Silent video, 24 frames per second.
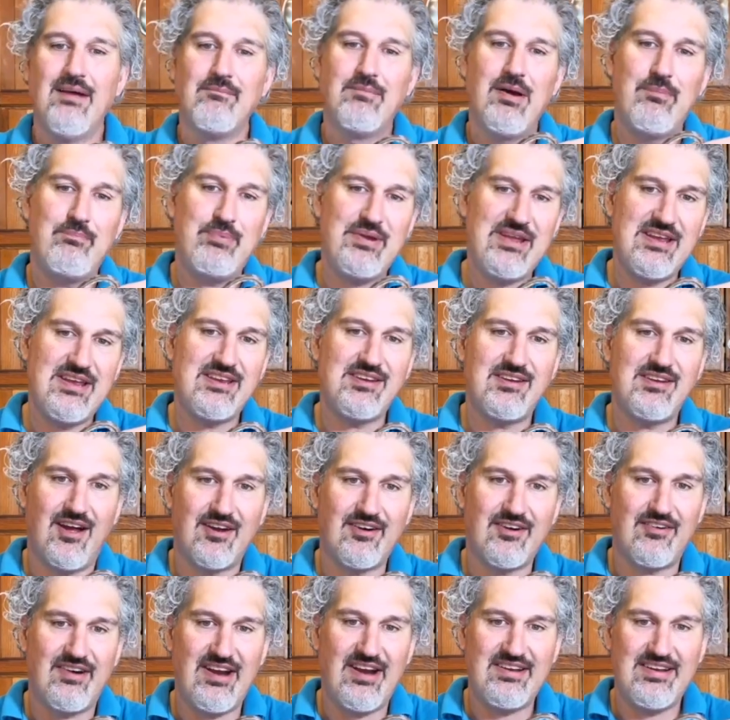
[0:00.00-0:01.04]
But being
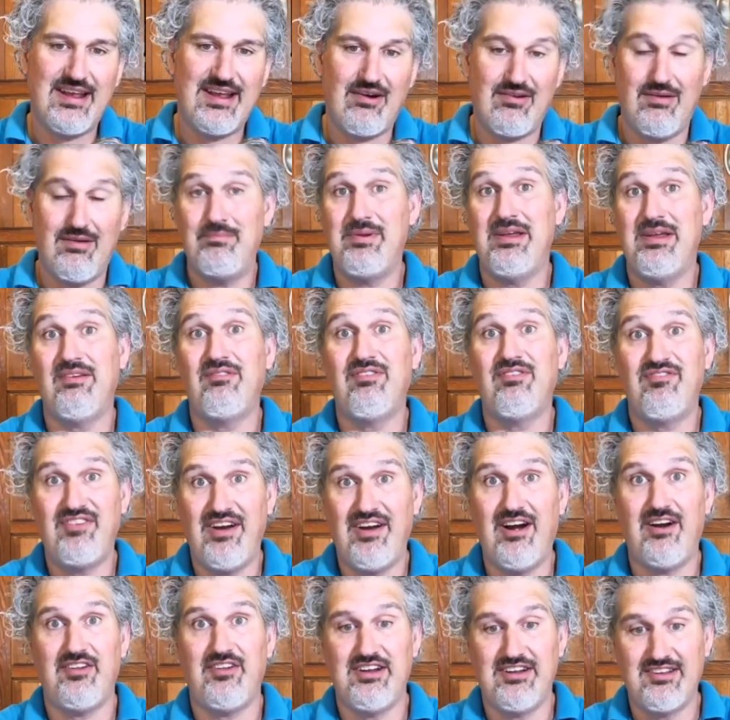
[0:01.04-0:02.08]
young right now and being
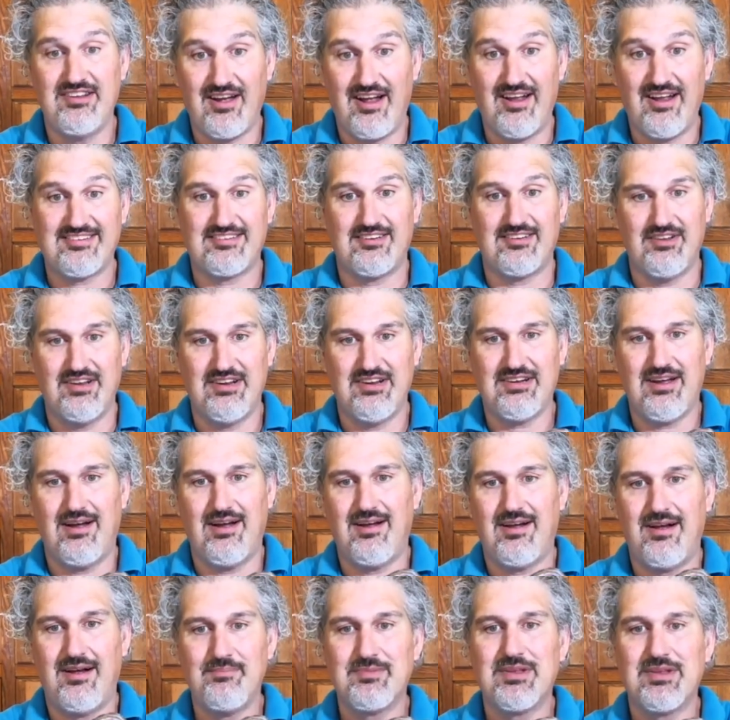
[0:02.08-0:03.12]
fairly docile and
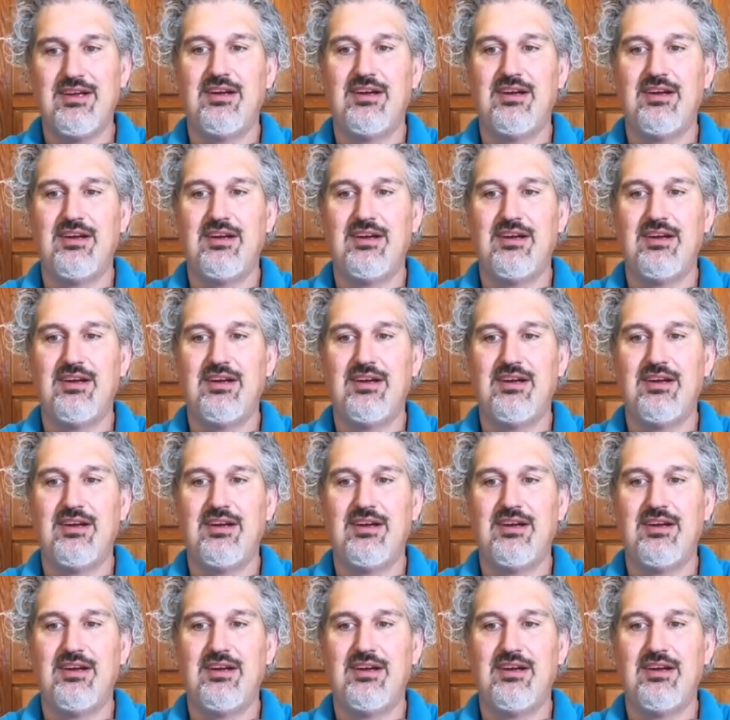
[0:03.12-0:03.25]
calm,